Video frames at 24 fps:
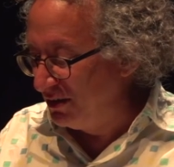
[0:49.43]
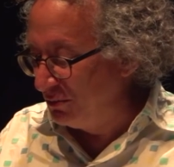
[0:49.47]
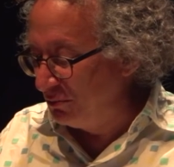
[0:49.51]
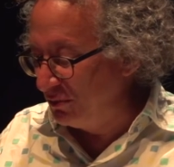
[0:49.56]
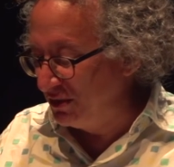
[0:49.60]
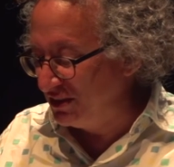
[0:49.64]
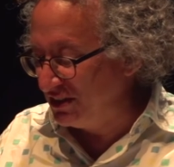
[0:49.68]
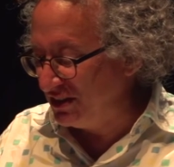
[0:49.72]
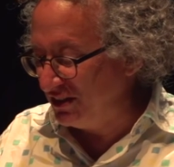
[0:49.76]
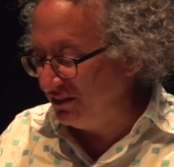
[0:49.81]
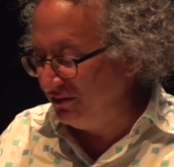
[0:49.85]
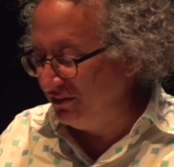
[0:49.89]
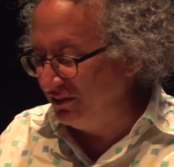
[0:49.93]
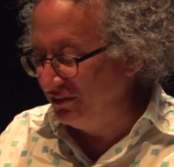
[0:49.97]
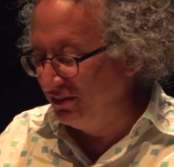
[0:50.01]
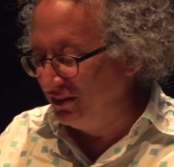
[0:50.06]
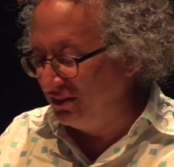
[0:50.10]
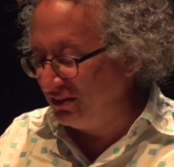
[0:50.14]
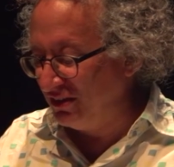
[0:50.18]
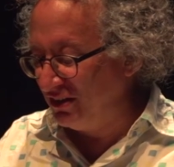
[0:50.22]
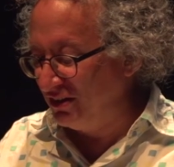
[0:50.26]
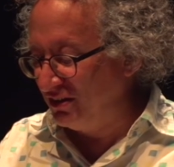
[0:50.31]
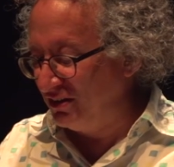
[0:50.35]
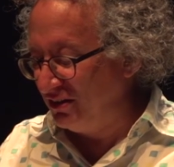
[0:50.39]
which, if you
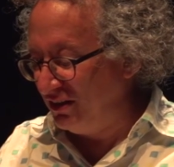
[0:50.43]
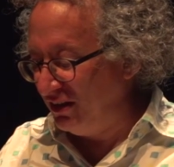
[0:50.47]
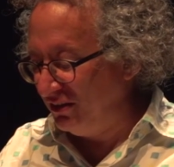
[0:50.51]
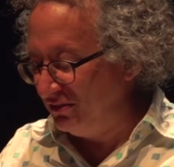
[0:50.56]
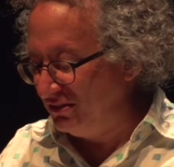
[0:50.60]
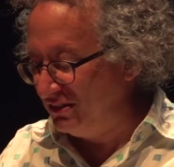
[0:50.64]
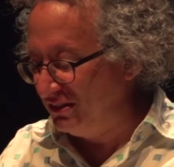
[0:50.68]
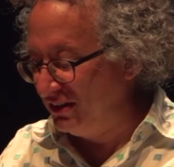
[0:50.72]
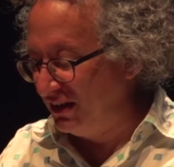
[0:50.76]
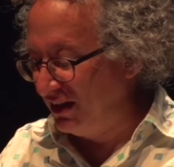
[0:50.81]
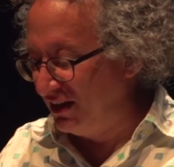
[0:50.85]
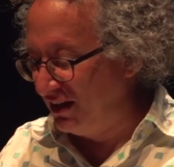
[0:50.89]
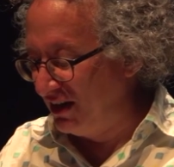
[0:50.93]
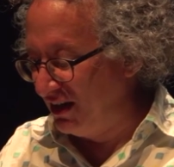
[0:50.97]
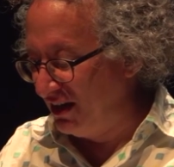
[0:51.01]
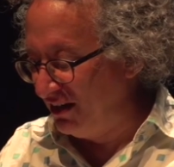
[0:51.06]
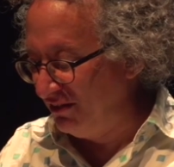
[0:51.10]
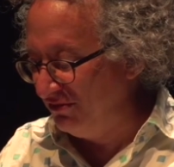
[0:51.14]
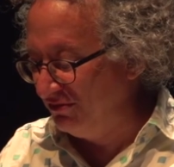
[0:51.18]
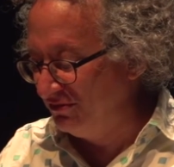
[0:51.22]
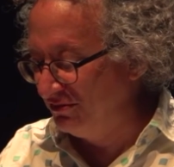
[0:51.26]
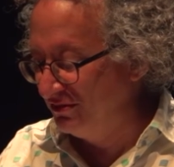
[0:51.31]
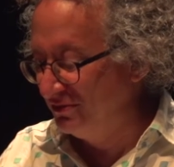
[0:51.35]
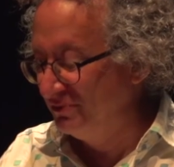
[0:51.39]
look closely
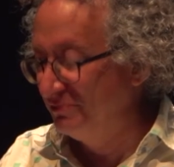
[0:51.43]
enough,